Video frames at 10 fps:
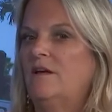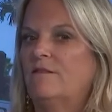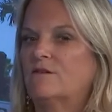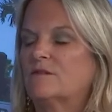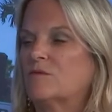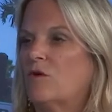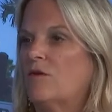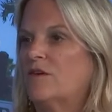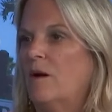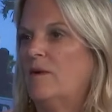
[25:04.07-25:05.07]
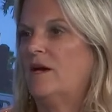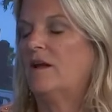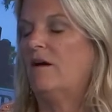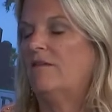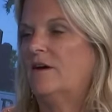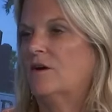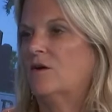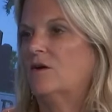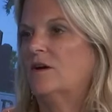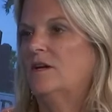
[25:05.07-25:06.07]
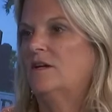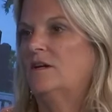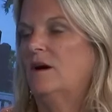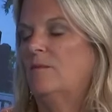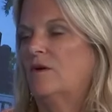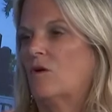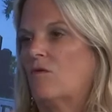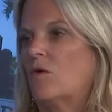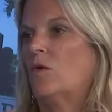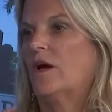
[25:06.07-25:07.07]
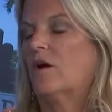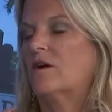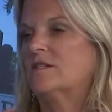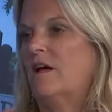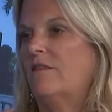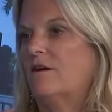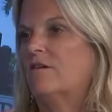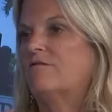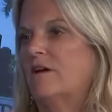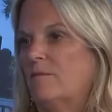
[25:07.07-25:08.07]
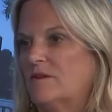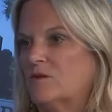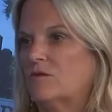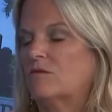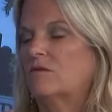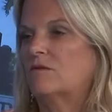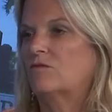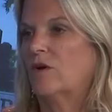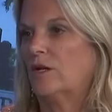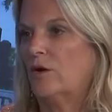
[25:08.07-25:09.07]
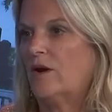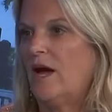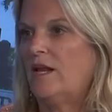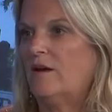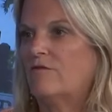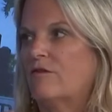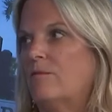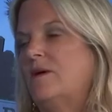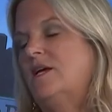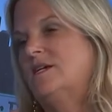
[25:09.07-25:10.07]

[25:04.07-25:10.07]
There's some growth coming in out there, um, in our rural areas out there, and families are relocating from